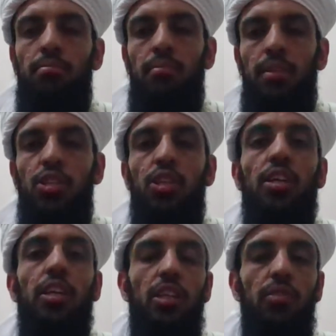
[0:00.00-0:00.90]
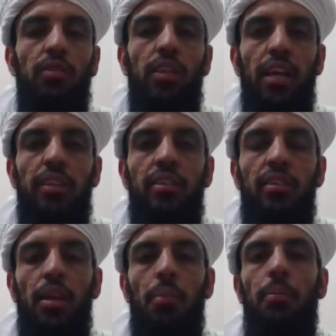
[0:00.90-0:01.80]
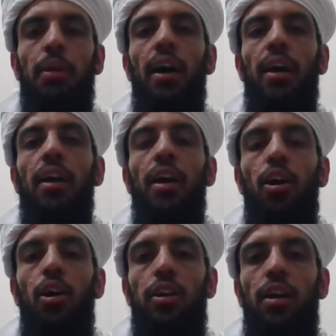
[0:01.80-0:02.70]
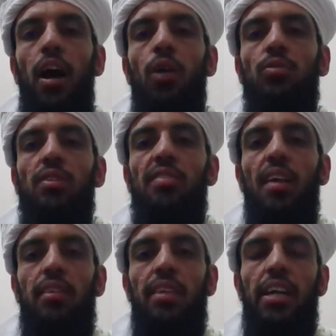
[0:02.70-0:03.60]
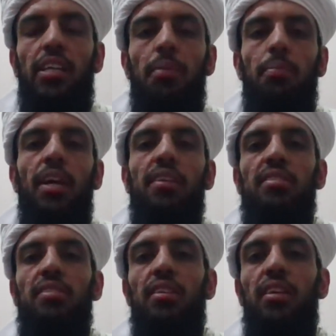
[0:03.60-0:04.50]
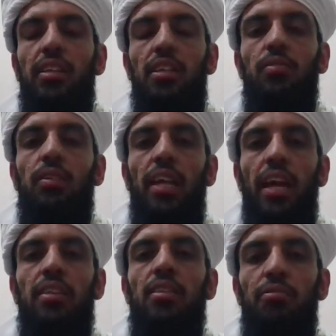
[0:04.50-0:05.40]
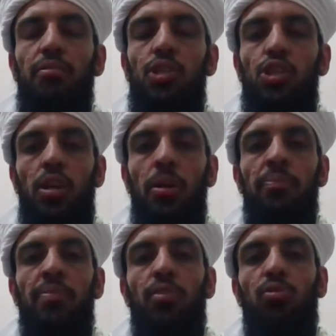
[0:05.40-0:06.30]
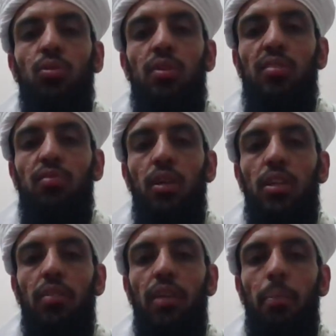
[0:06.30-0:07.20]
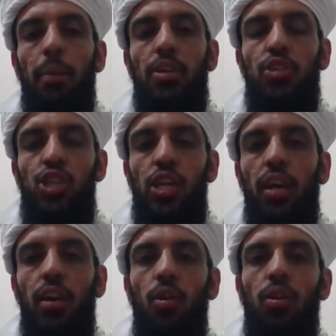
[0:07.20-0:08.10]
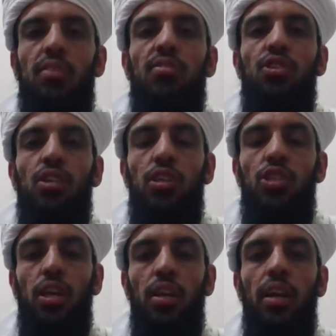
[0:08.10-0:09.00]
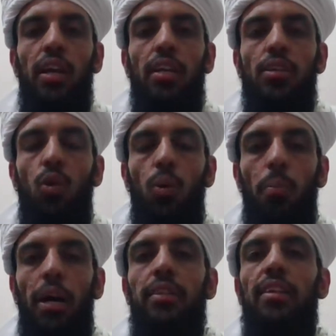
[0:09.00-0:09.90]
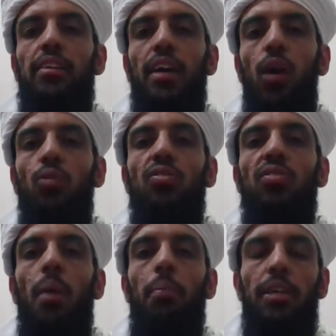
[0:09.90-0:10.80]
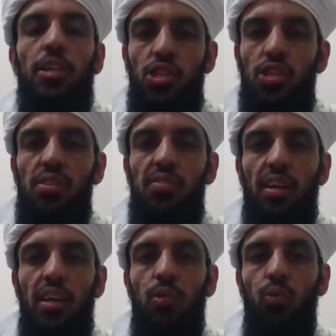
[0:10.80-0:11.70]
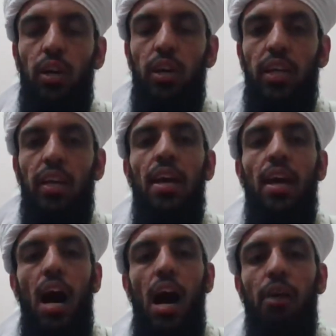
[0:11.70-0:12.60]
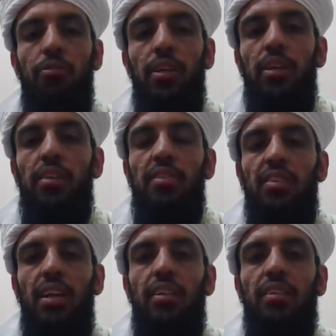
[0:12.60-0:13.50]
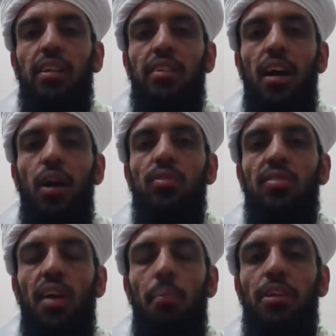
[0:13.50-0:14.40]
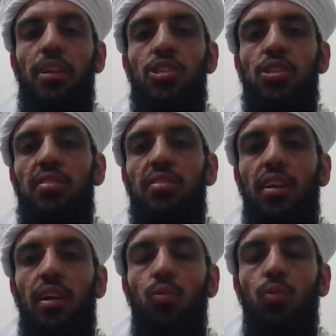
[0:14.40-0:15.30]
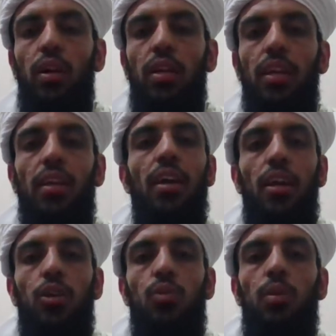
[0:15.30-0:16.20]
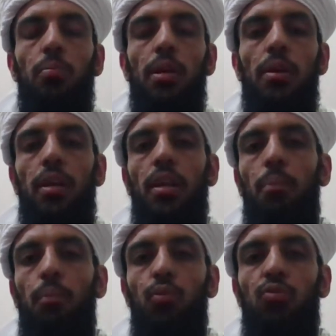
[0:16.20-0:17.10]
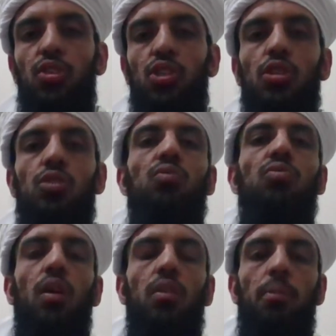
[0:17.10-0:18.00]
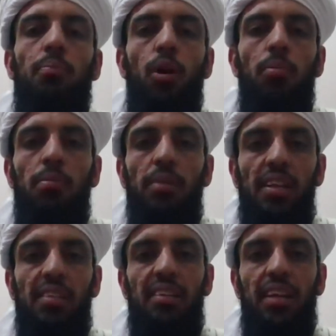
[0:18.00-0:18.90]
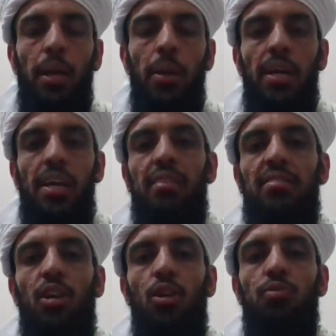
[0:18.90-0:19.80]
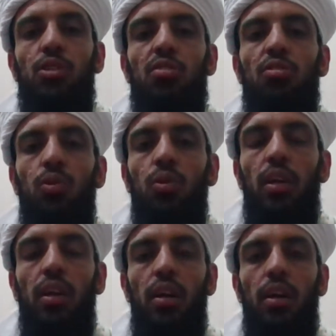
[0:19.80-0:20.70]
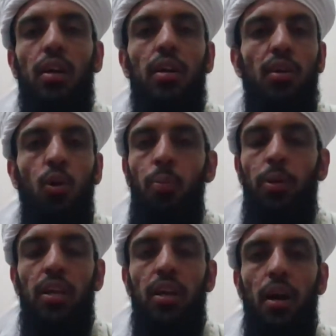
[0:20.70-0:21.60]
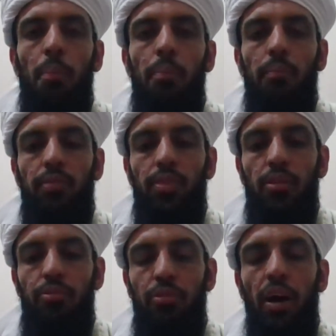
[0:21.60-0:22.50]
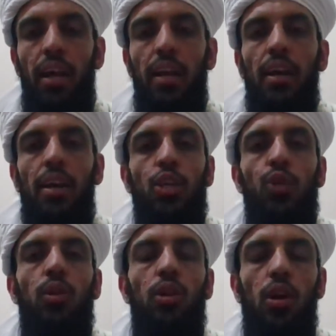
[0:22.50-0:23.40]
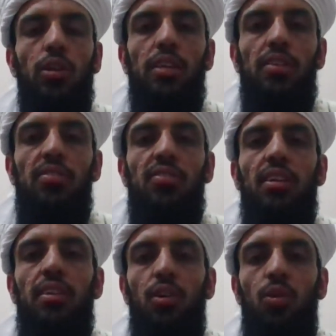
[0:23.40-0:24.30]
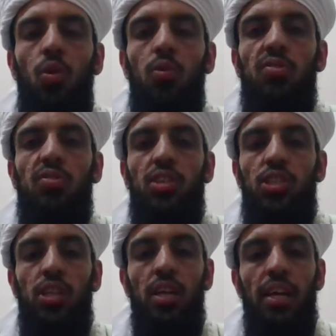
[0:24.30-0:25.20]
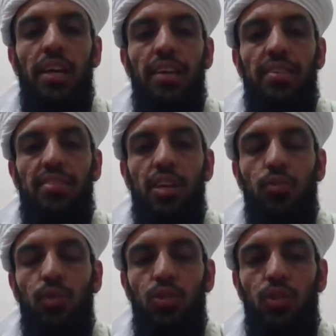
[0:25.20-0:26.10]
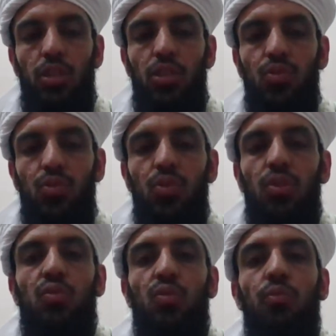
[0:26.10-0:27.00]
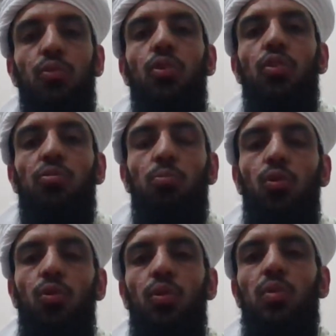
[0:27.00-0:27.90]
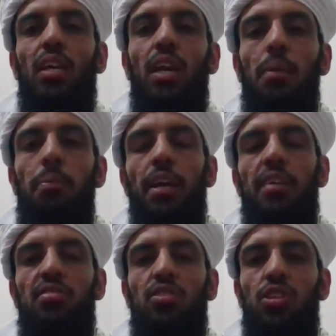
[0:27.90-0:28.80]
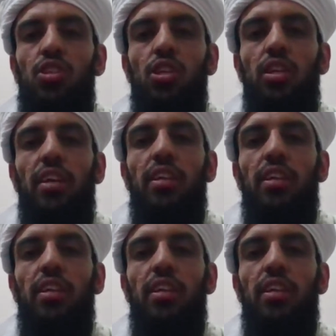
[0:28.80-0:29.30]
integrating with another API, and how this that API is integrating with another feature. So this will develop a chain or a structure in your mind that how this application is really working. After understanding that how this application is really working, you will be in a position to solve the problem easily. Instead of just opening up a file, you will not understand the code structure. Instead, what you need to do is to focus more on the API structure, that